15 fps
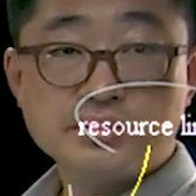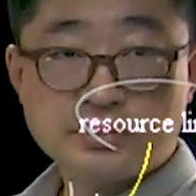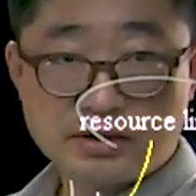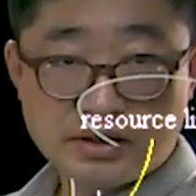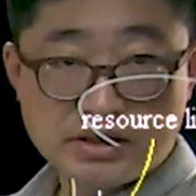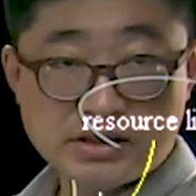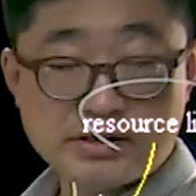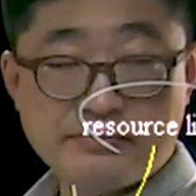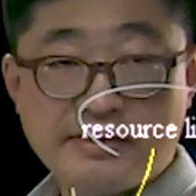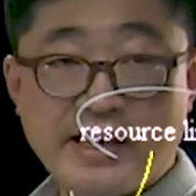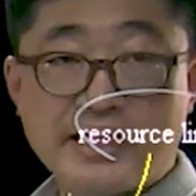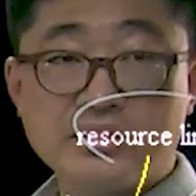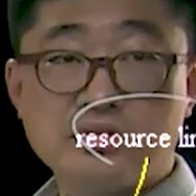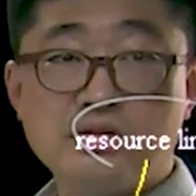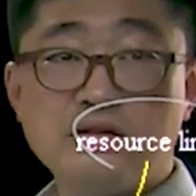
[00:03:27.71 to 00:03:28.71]
this
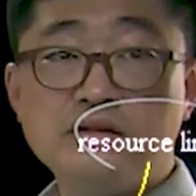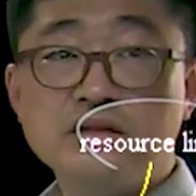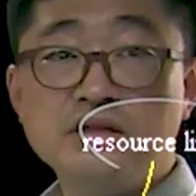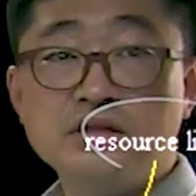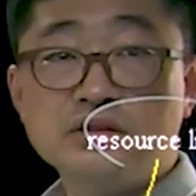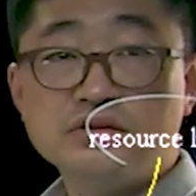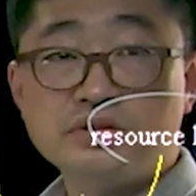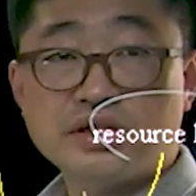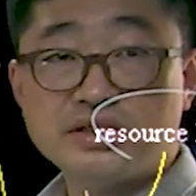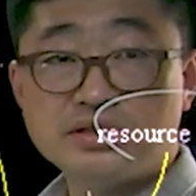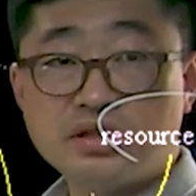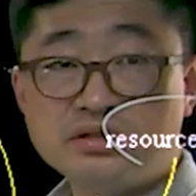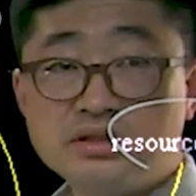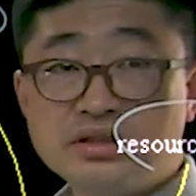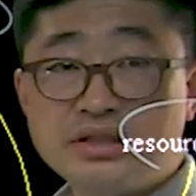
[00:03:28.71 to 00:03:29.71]
factor to a
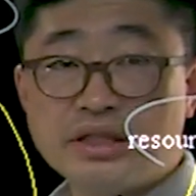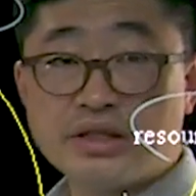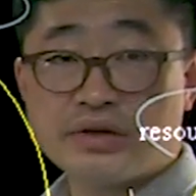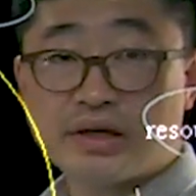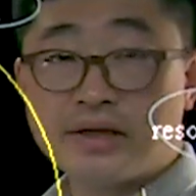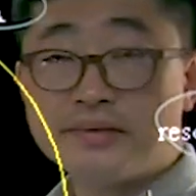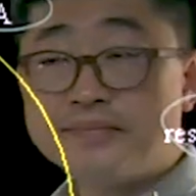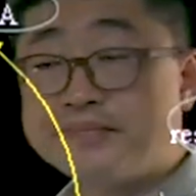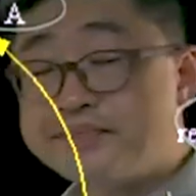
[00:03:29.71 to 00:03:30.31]
certain degree.